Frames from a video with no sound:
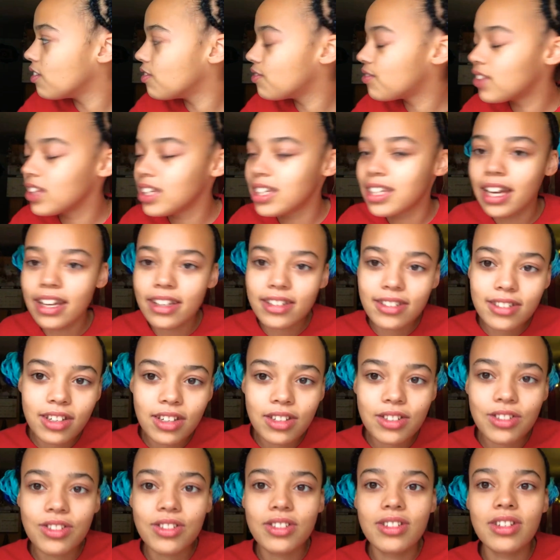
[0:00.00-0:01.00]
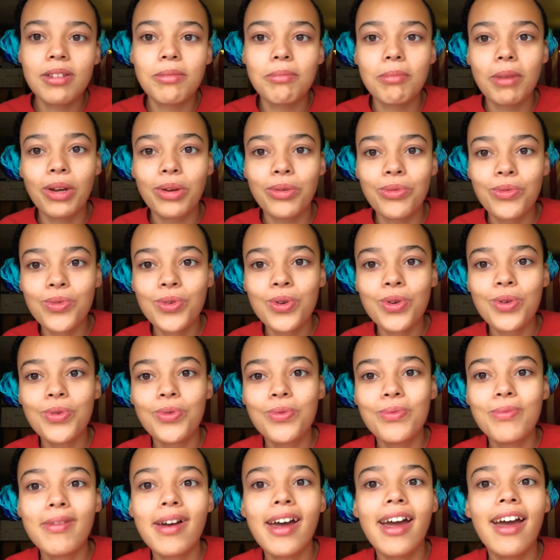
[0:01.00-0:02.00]
the desks in my
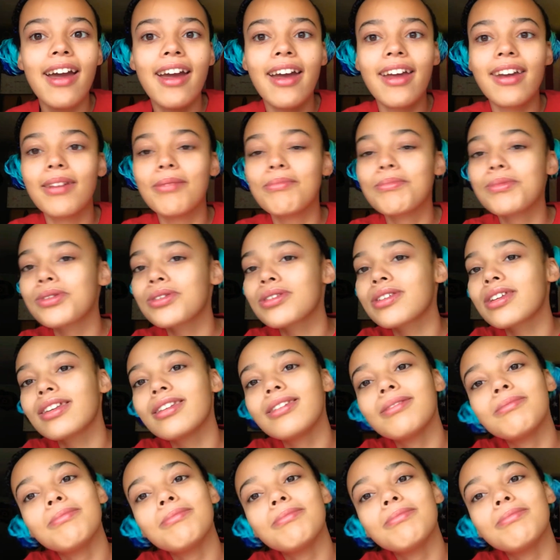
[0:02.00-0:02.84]
room, and I'm just gonna